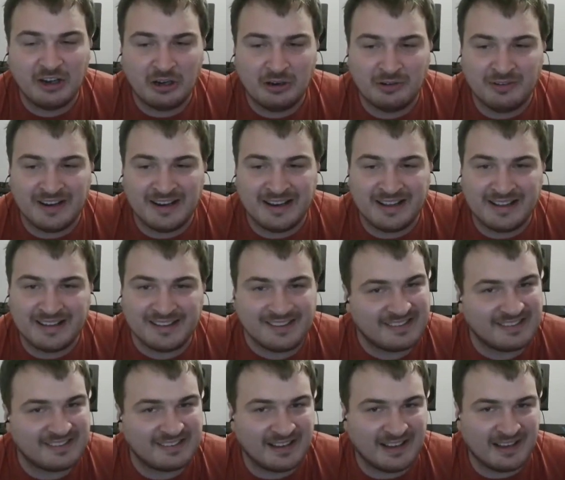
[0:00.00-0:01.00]

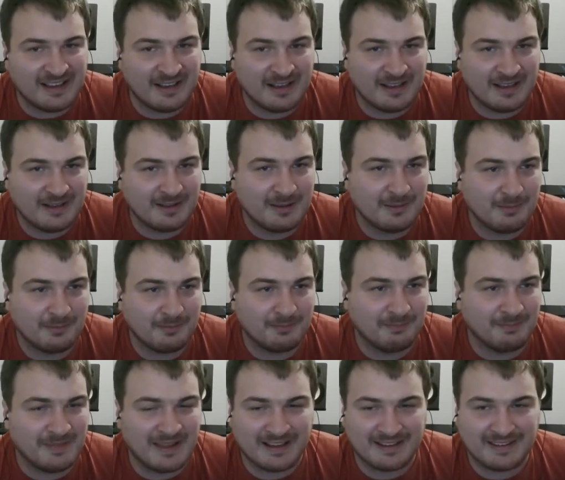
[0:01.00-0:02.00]
release,
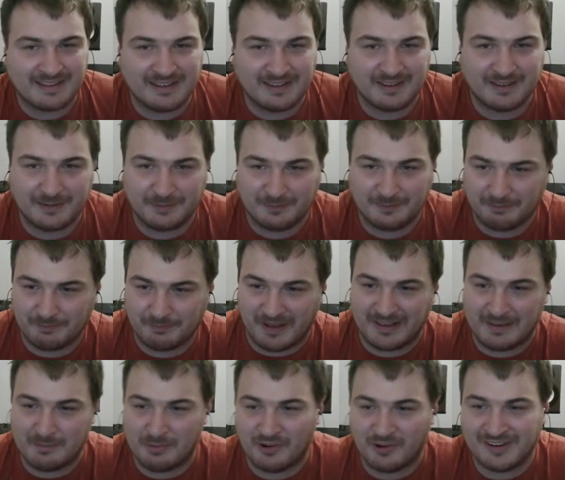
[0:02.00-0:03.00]
like
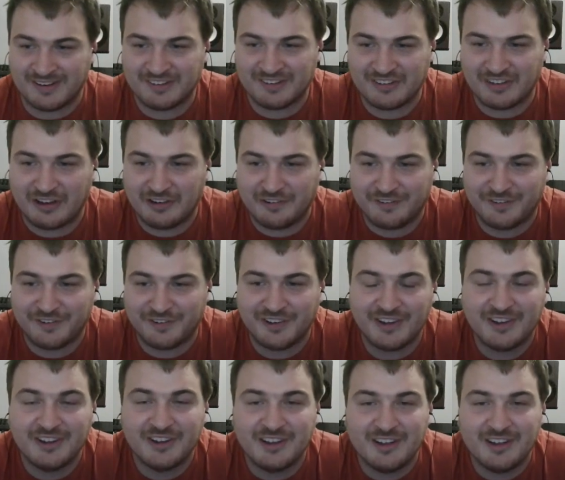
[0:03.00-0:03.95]
all the boring stuff.